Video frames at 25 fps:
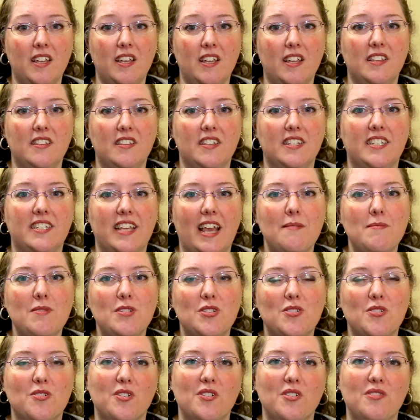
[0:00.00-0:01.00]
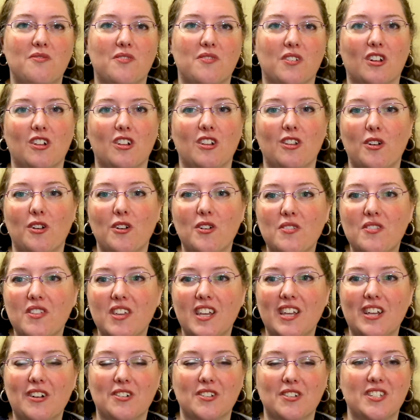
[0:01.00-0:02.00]
The same is true for
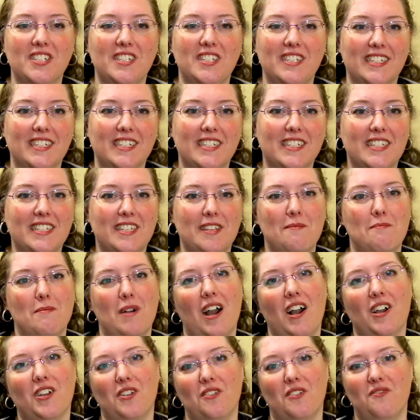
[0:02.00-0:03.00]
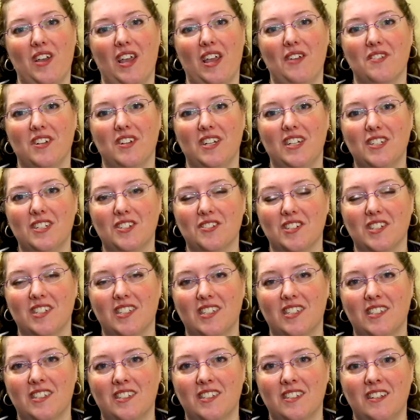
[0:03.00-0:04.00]
clothing or stickers that mark your favourite
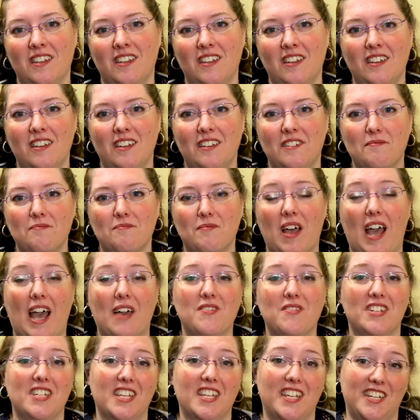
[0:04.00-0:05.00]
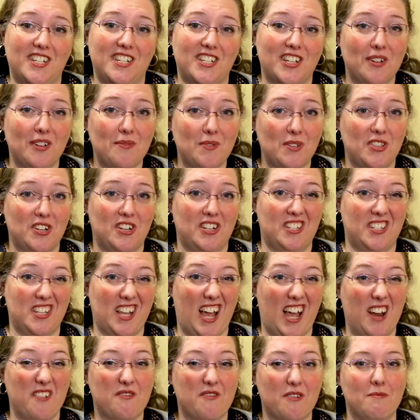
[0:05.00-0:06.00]
interests. I have a t-shirt with a
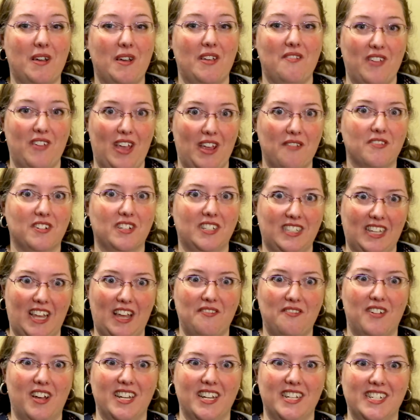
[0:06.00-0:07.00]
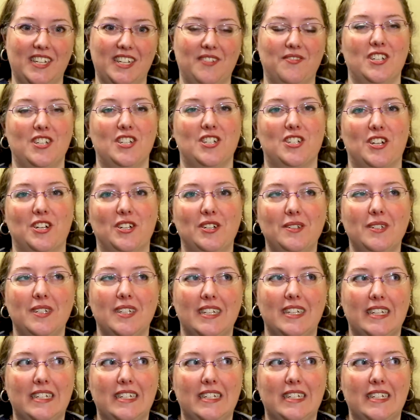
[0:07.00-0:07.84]
design from my favourite sci-fi TV show.